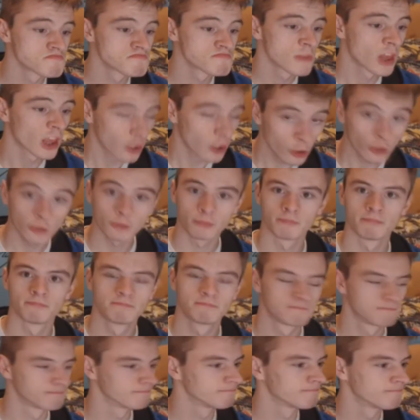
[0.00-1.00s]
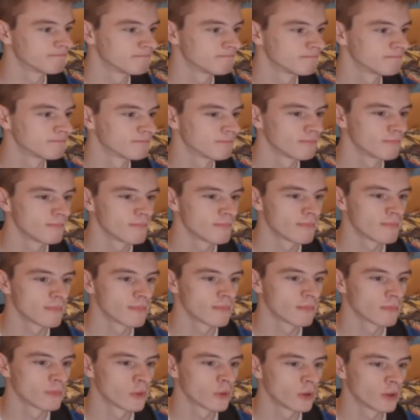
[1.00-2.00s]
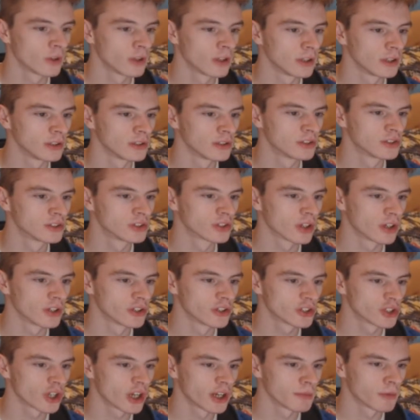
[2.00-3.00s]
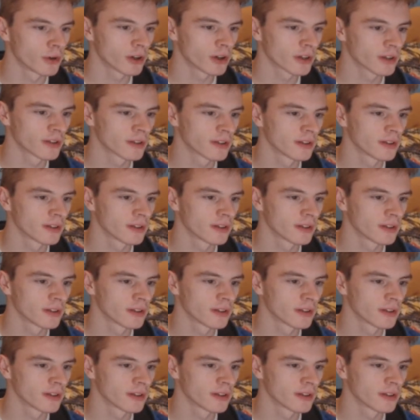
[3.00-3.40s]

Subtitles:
Good. Two little kind of shine marks.